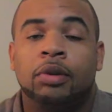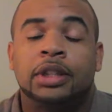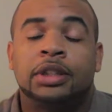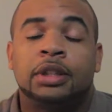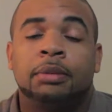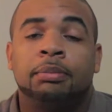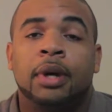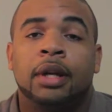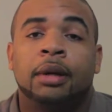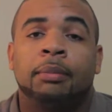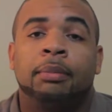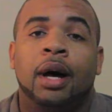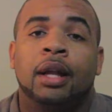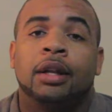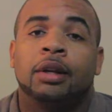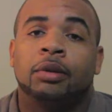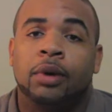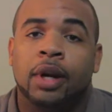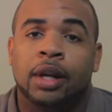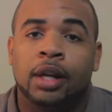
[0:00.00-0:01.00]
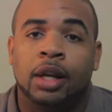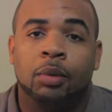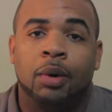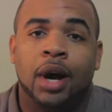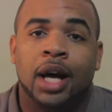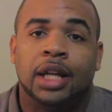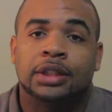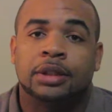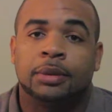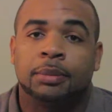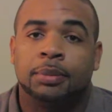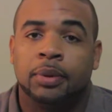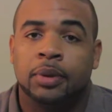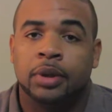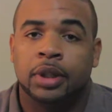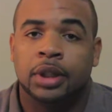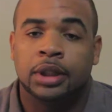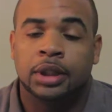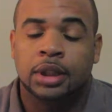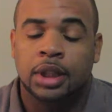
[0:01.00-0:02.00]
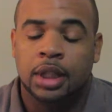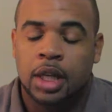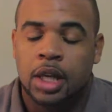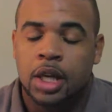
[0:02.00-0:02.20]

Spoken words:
resting metabolic rate and why it's important.